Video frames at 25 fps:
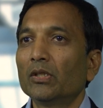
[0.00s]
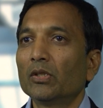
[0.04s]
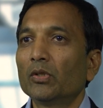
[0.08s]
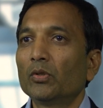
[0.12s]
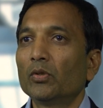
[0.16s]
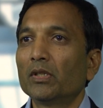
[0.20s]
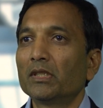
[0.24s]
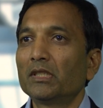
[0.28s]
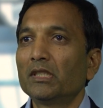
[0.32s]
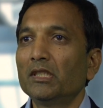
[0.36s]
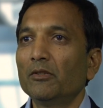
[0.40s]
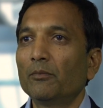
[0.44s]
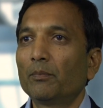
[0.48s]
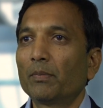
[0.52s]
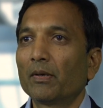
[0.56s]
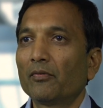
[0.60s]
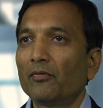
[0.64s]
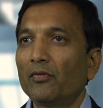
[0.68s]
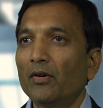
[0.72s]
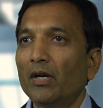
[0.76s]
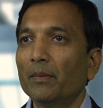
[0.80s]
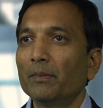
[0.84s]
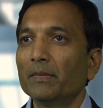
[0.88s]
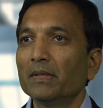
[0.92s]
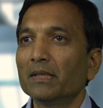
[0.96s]
to achieve
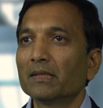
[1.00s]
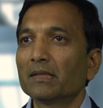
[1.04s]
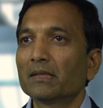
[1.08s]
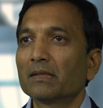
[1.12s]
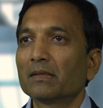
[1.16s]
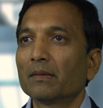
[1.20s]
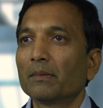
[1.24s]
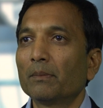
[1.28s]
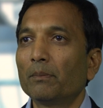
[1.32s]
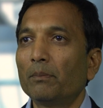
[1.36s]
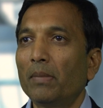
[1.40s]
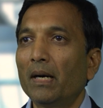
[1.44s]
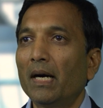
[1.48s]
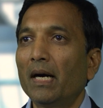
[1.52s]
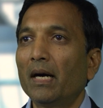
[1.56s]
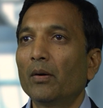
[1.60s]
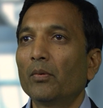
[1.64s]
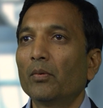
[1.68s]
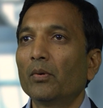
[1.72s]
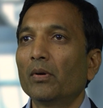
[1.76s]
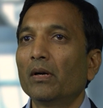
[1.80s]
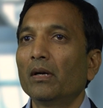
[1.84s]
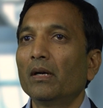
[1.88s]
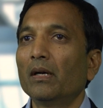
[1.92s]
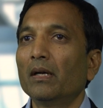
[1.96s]
performance,
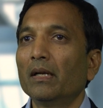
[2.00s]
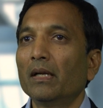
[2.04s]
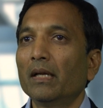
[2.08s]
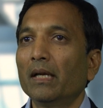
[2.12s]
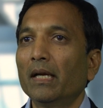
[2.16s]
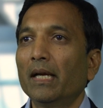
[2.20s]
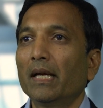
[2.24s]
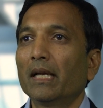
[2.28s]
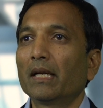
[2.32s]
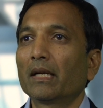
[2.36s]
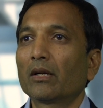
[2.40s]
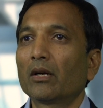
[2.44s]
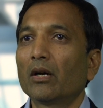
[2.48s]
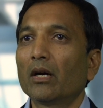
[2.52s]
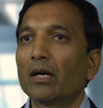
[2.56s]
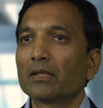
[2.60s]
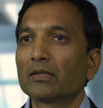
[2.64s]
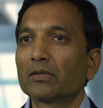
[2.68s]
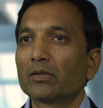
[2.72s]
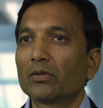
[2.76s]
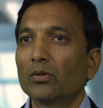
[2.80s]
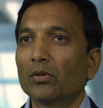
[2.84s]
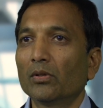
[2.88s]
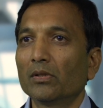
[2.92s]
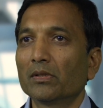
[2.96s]
power, and
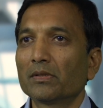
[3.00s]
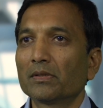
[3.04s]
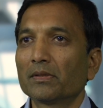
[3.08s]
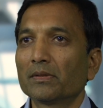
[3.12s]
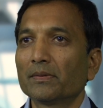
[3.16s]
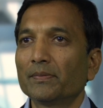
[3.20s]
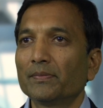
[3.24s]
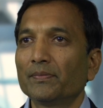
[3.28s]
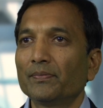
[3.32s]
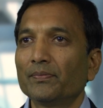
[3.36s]
cost goals.